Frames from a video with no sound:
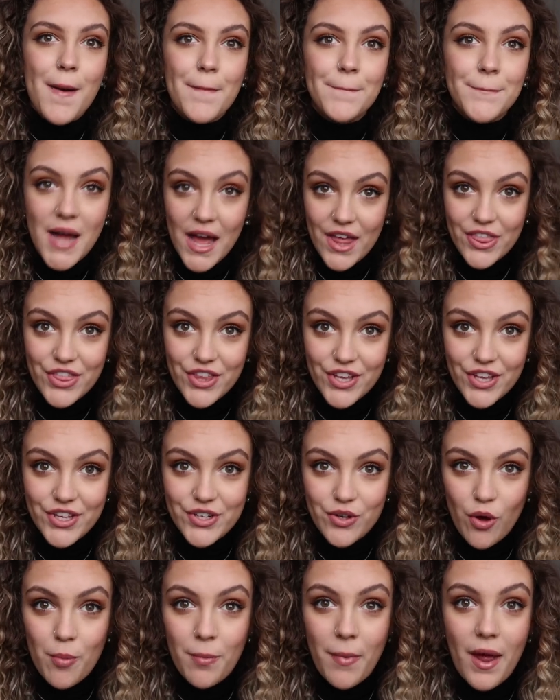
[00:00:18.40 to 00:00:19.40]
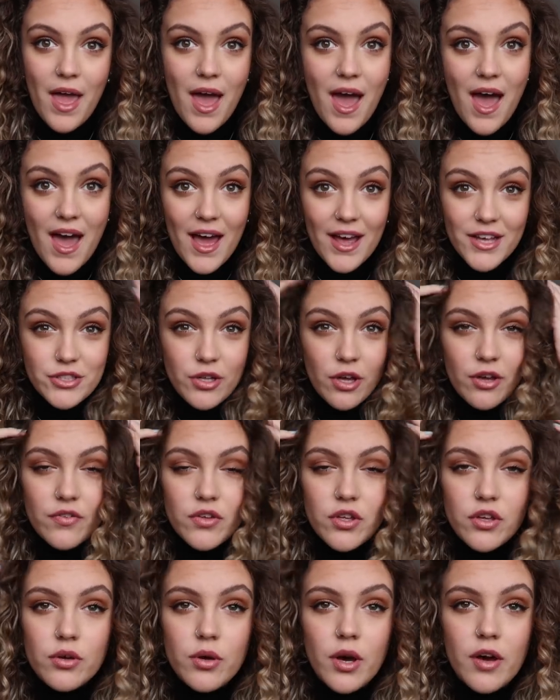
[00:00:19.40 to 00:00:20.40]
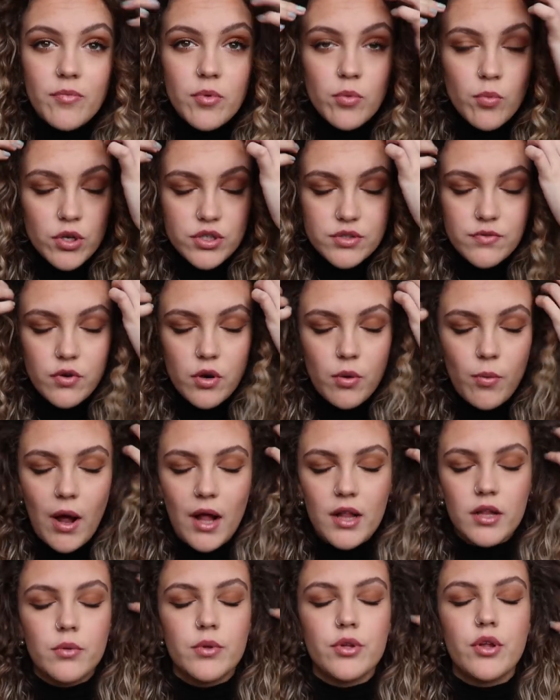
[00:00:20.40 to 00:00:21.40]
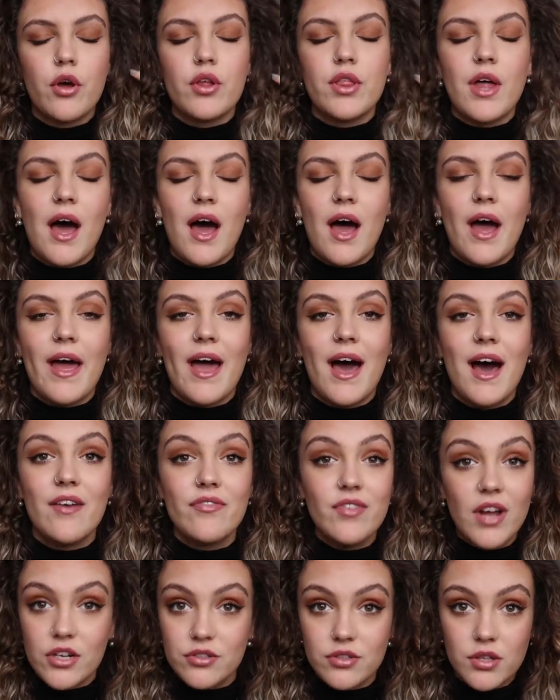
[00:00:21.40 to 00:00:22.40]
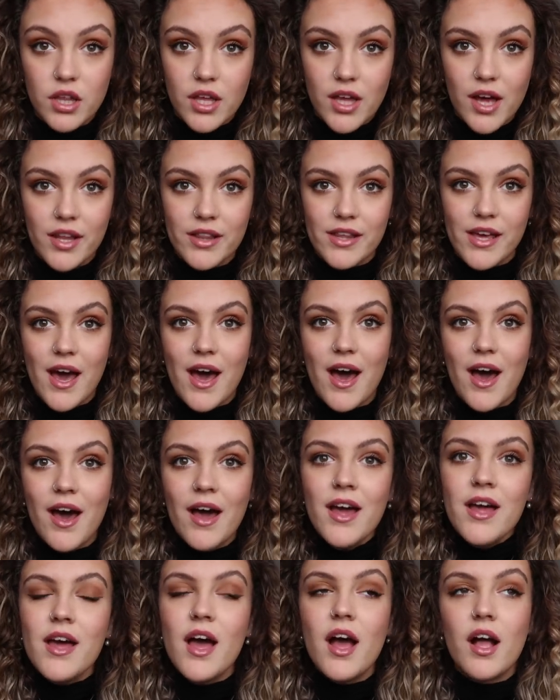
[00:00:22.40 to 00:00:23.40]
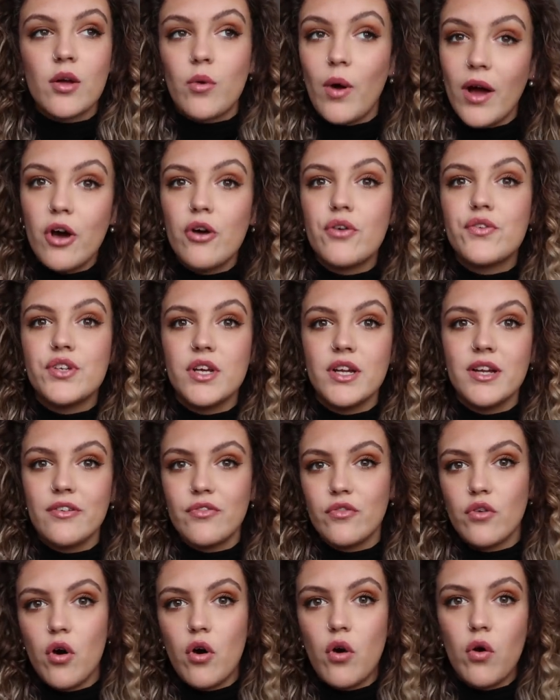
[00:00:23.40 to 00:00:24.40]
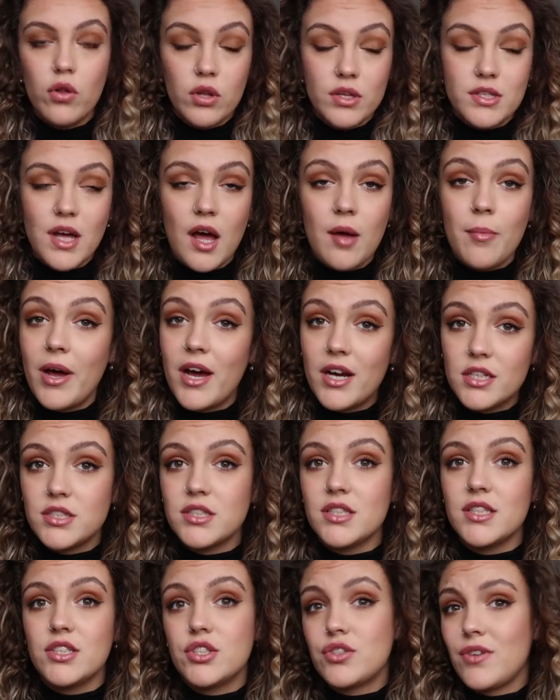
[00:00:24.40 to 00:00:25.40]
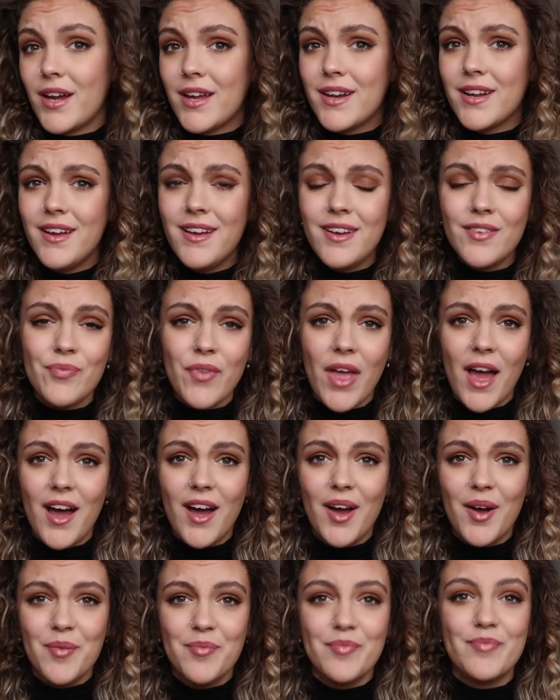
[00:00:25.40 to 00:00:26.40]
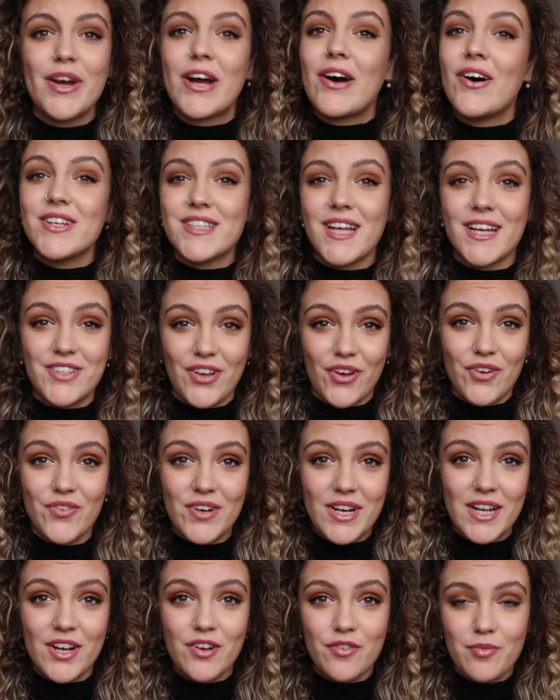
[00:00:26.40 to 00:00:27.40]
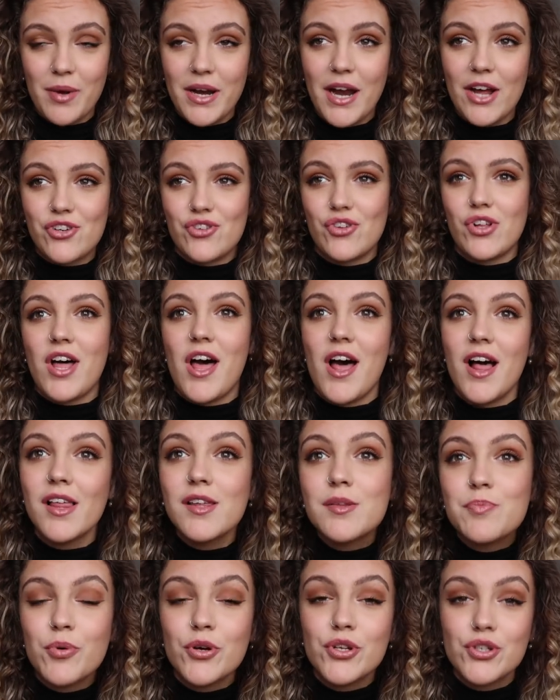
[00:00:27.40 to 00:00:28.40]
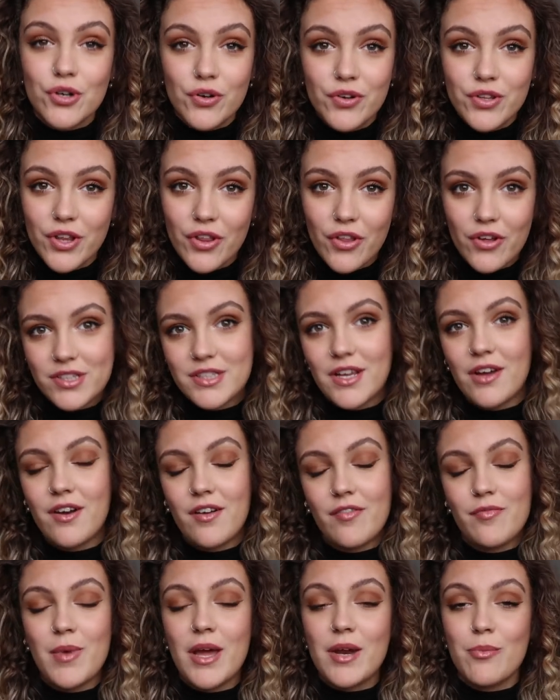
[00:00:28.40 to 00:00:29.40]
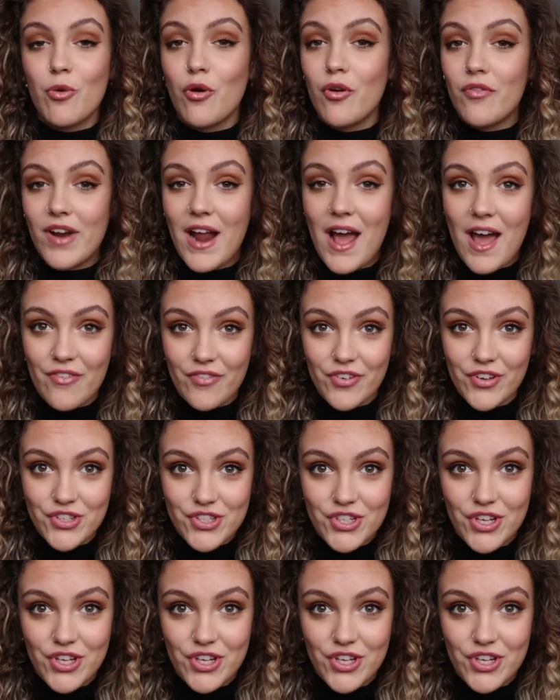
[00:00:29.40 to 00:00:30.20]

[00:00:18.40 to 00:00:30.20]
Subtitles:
method on my hair. So if you have been watching for a while, you'll know that I have naturally curly hair. Quite often, if not all the time, I actually straighten it because I don't really love my natural curls, but during the lockdown I've made more of an effort